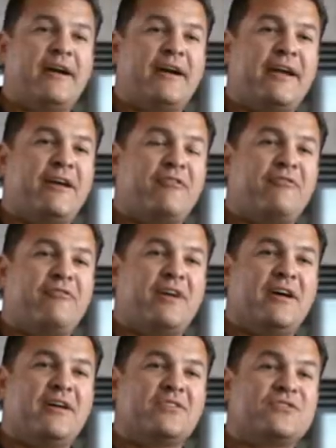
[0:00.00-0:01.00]
I have
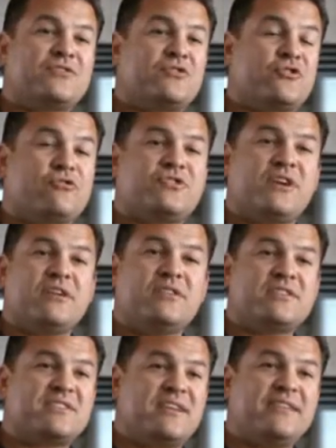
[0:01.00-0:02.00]
uh, church on
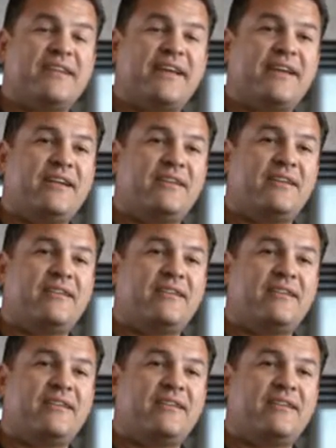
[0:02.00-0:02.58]
Sunday.